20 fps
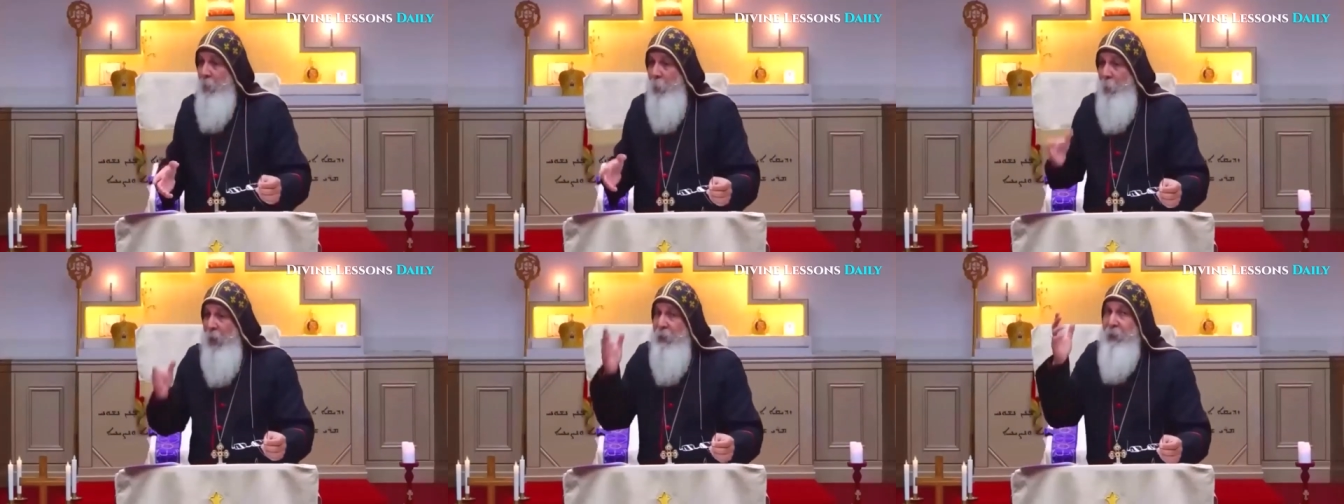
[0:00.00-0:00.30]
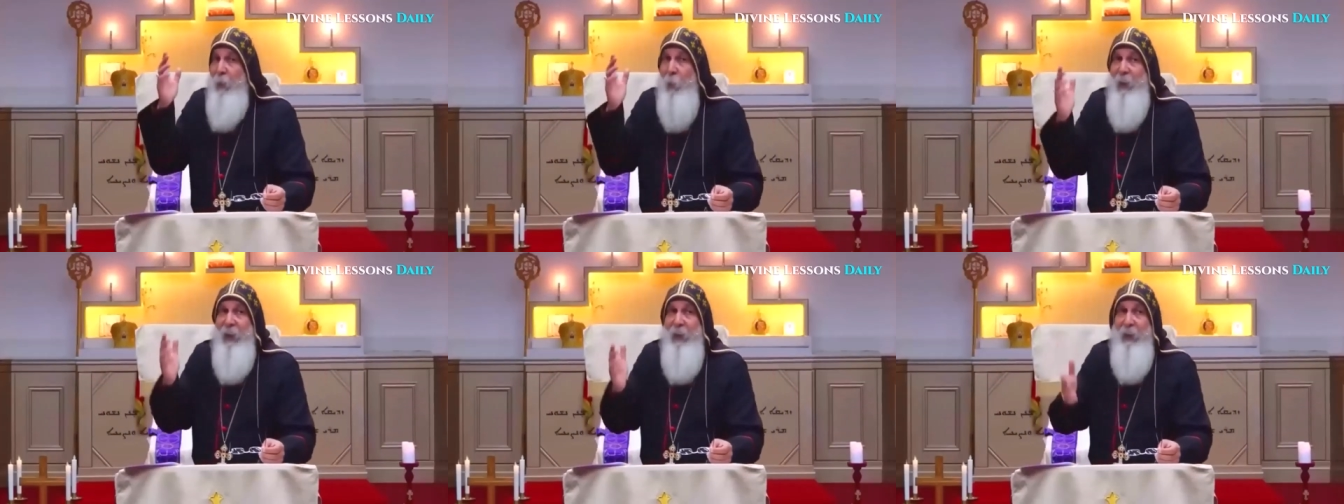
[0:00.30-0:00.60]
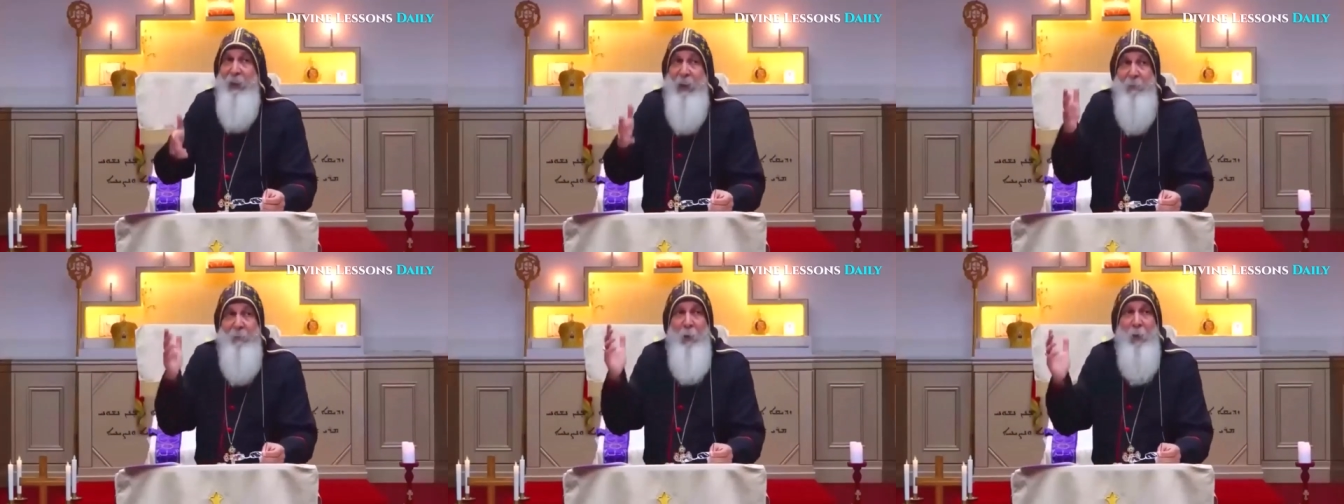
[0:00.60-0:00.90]
whether we
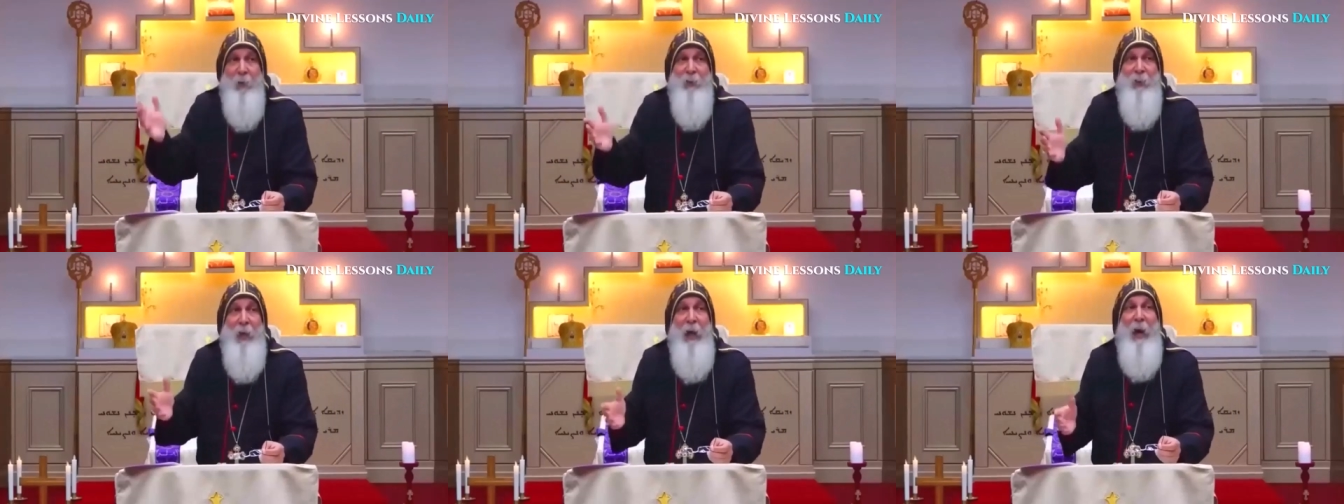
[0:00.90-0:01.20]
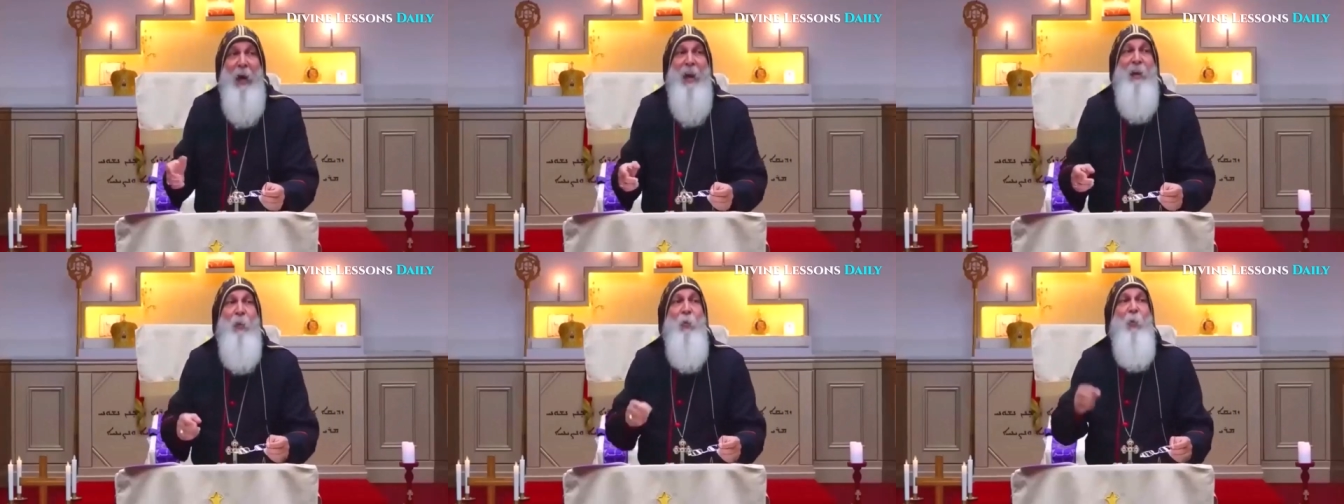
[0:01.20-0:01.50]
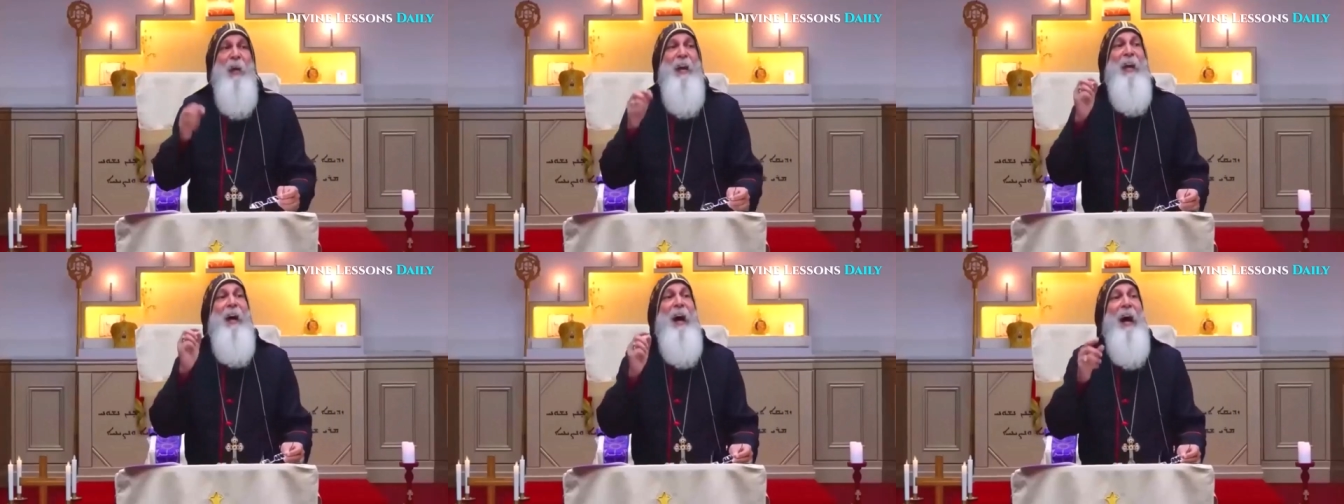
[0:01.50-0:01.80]
live or die,
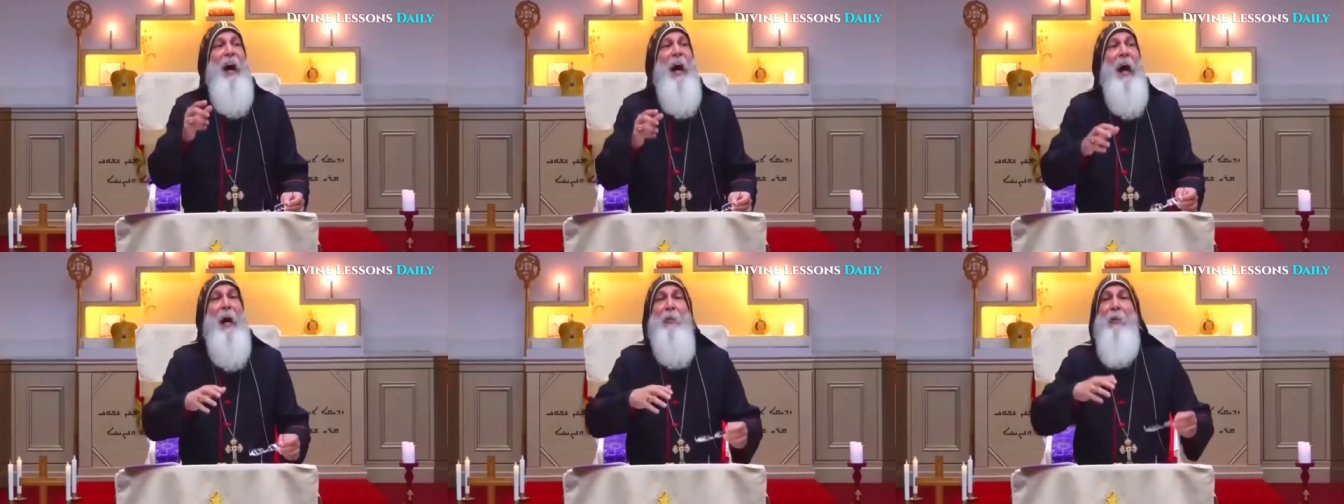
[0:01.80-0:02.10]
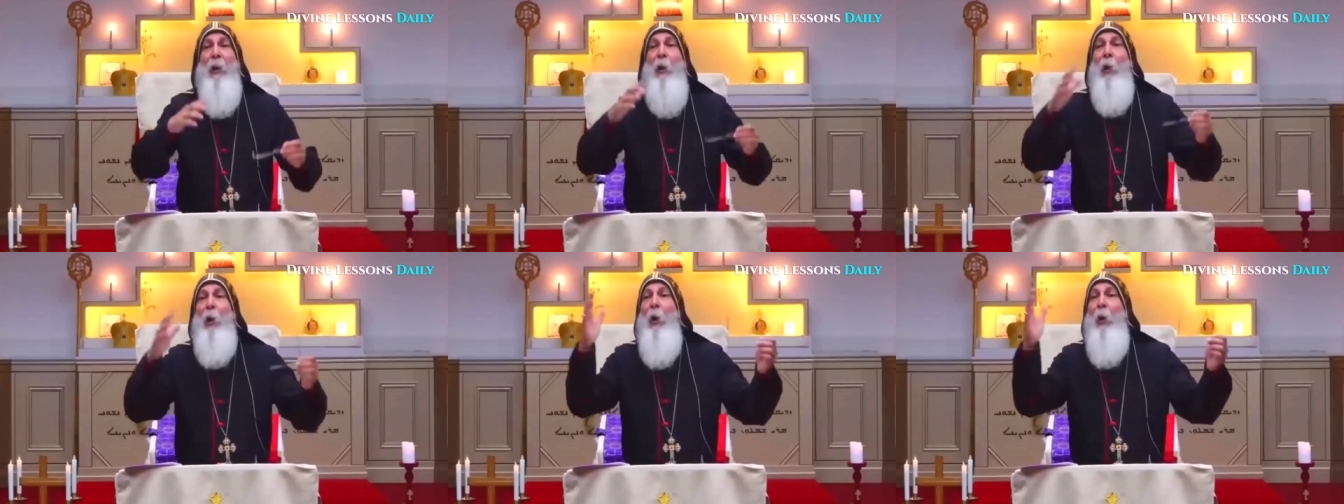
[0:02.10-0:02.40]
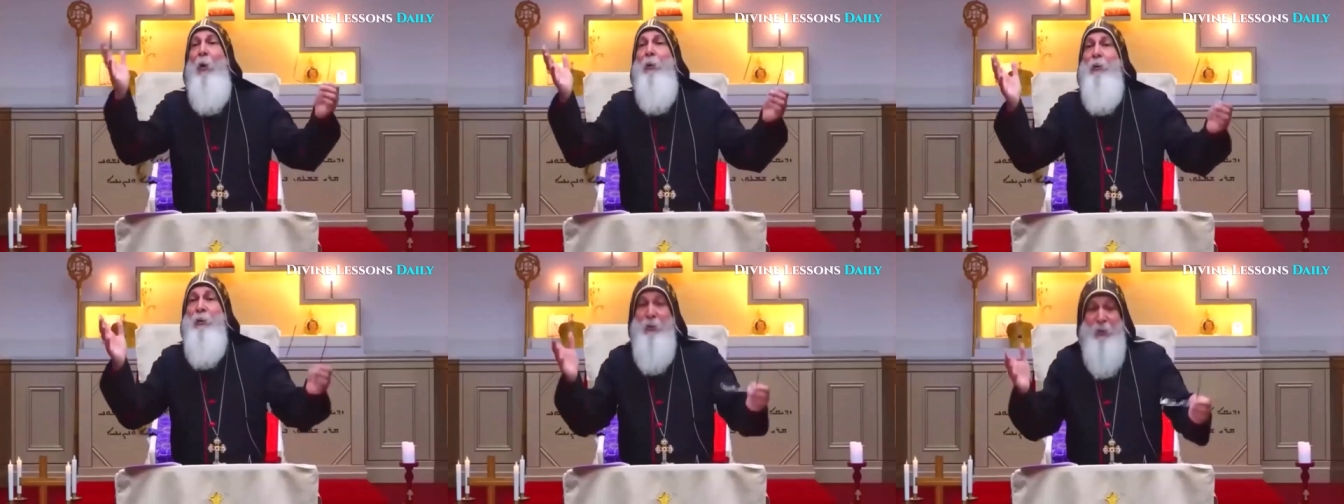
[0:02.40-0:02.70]
we are the
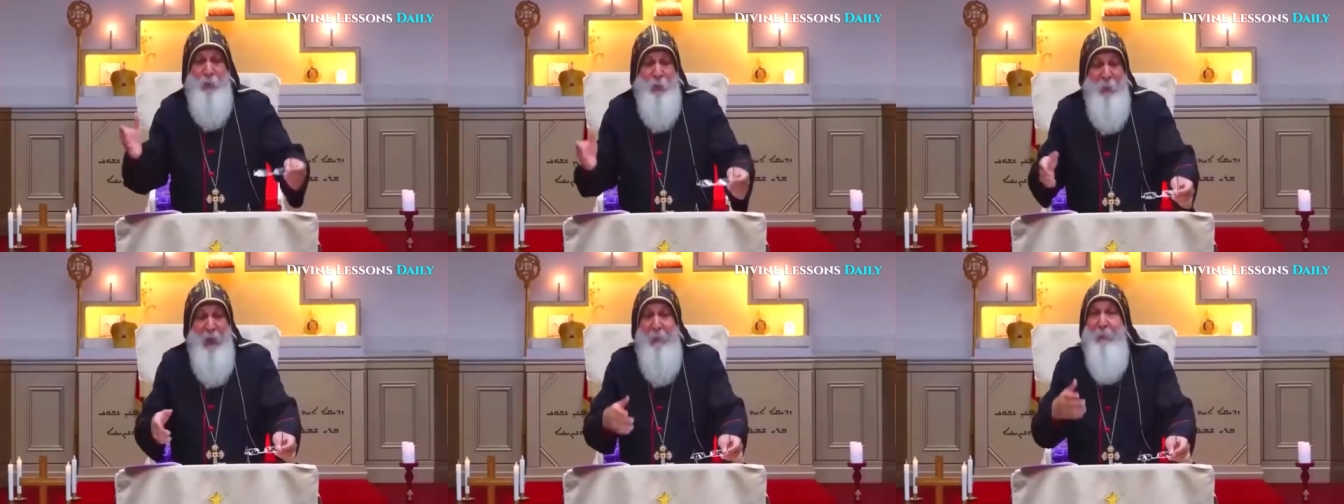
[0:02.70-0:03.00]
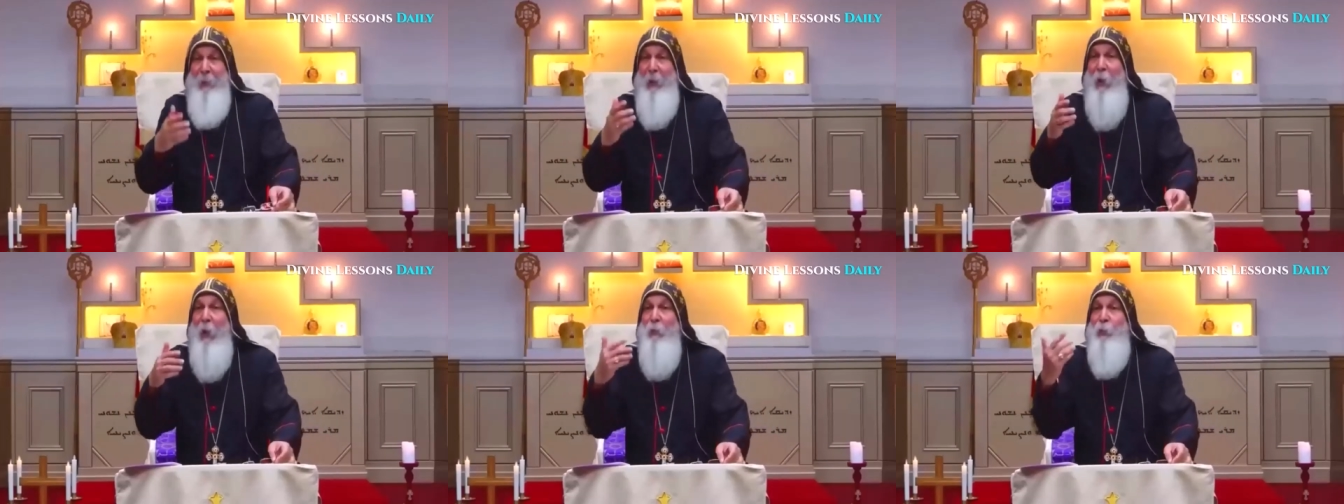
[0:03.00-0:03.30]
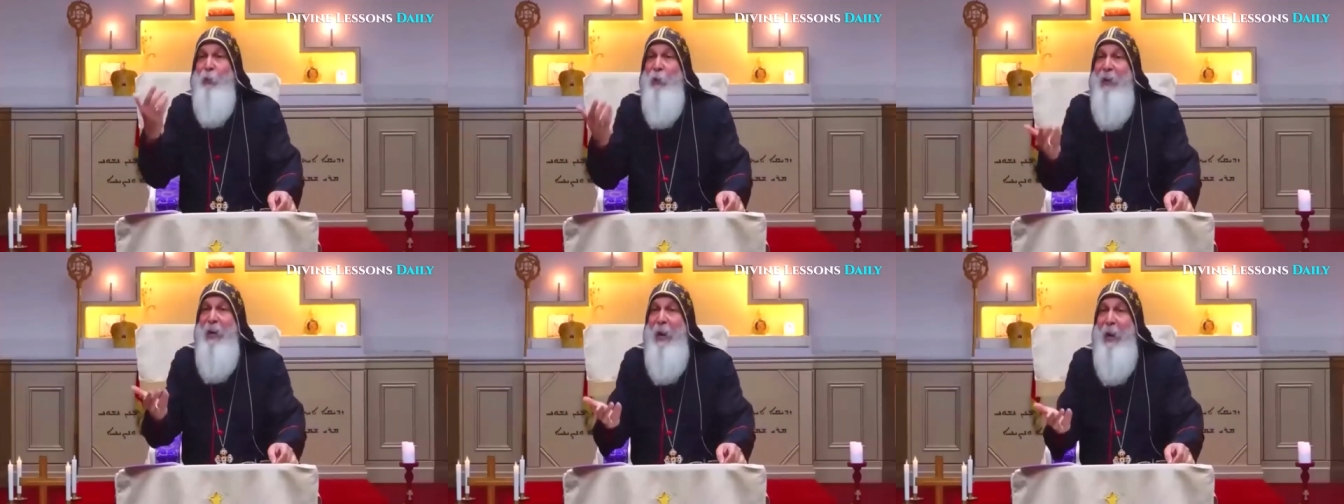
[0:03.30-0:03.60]
Lord's, we belong
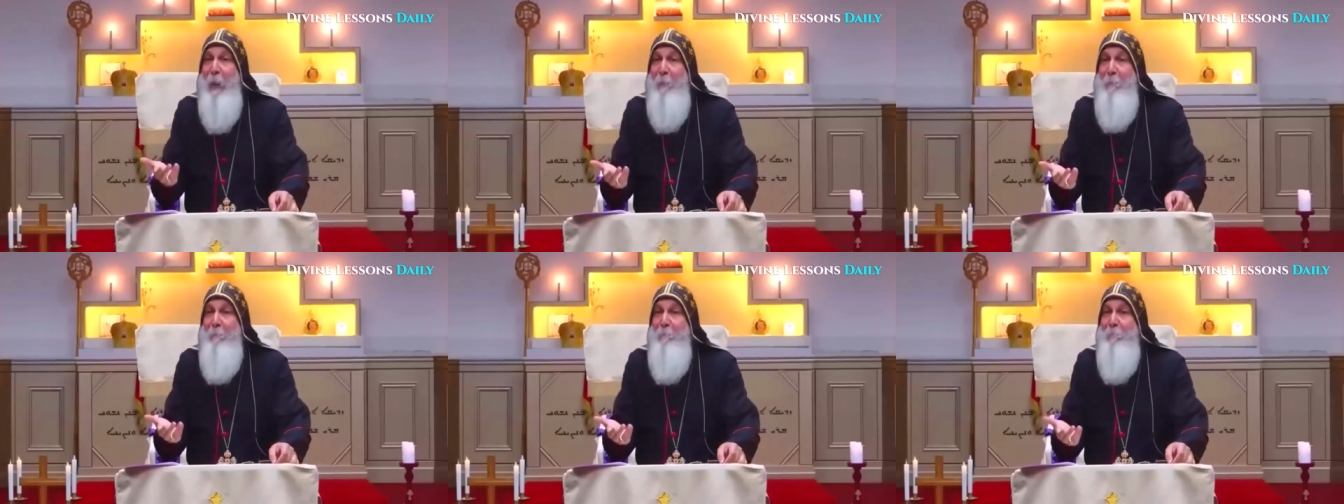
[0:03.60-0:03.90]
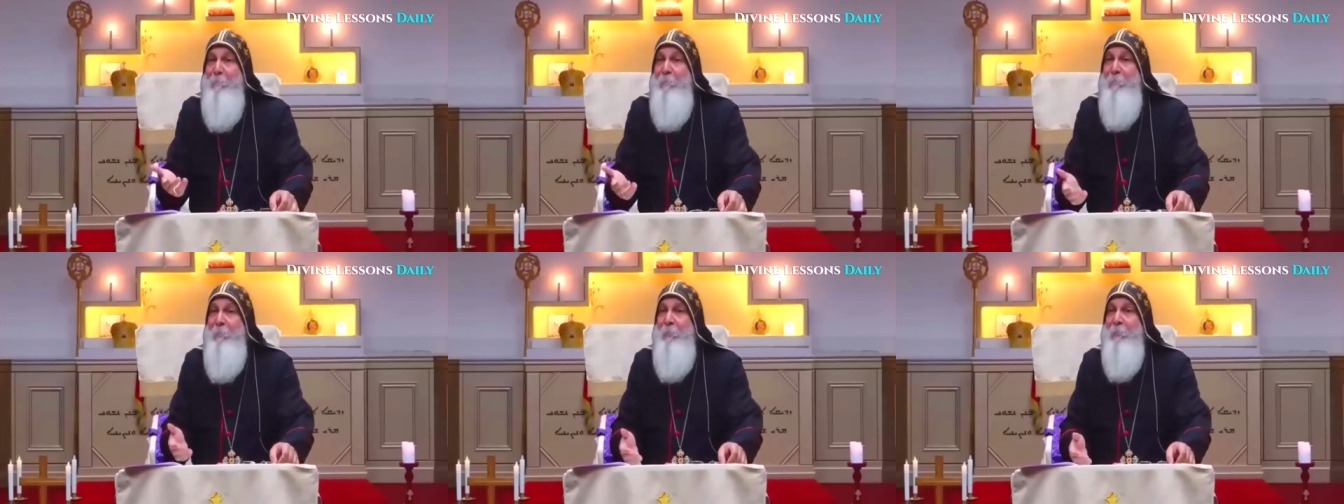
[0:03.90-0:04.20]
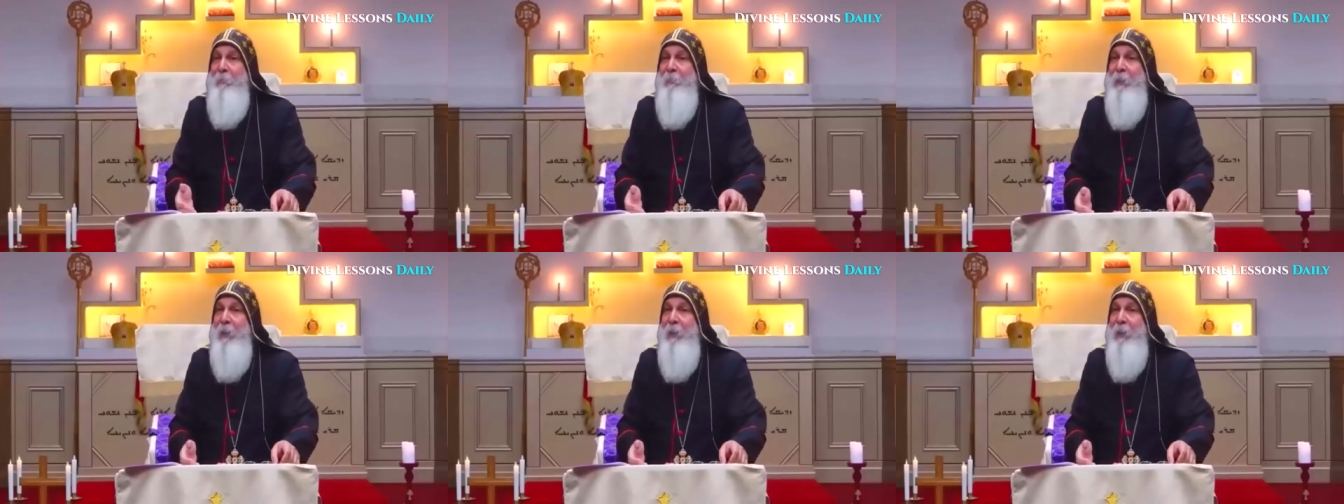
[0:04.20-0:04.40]
to Him.